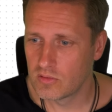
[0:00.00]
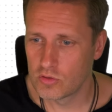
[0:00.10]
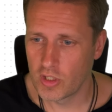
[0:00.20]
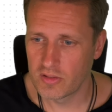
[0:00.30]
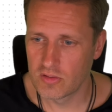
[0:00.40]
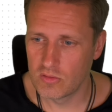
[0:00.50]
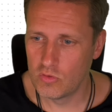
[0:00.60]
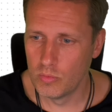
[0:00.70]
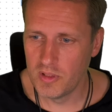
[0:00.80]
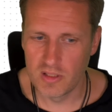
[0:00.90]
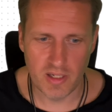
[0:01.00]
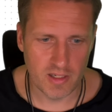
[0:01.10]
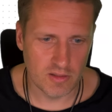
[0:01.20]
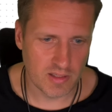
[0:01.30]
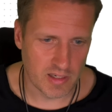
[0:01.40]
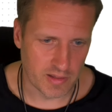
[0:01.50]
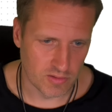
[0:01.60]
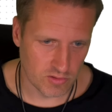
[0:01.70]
just duplicate it again.